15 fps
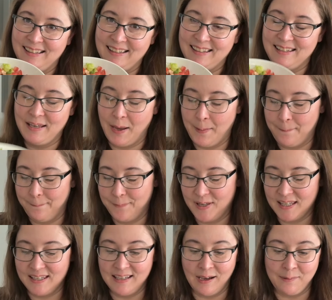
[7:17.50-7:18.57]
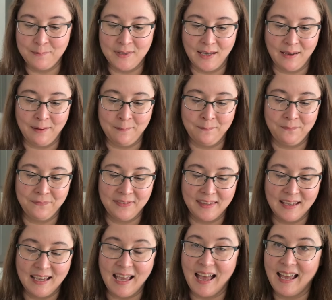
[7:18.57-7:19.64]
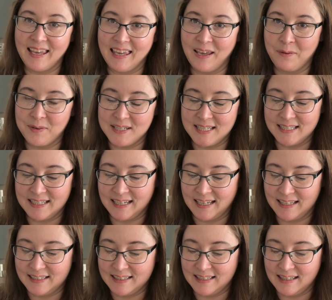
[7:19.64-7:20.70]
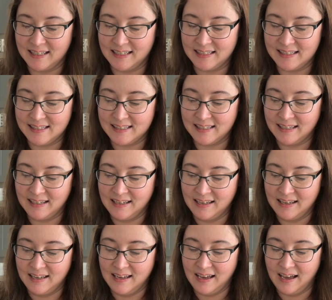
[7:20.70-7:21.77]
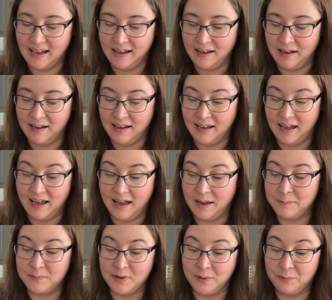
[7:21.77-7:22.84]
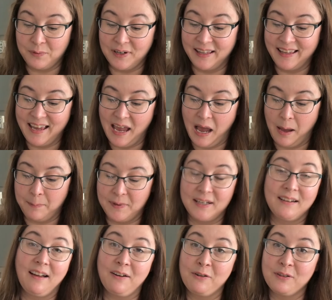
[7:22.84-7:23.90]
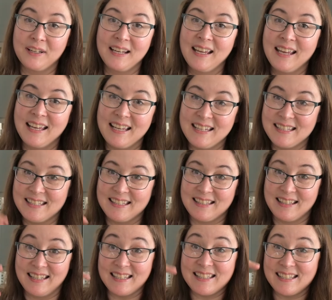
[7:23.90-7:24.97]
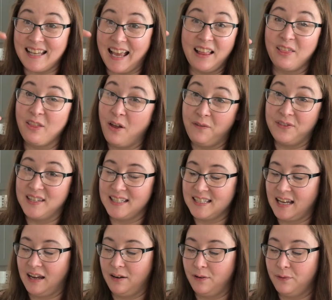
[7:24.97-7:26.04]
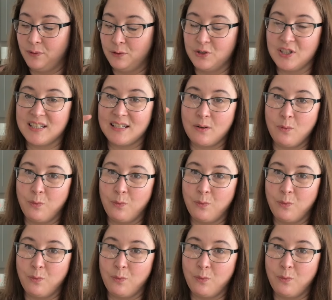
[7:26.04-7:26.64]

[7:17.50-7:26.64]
Yum, yum, yum. I can't wait to dig into this. I'm really happy. Not only is this, I love this kind of food, just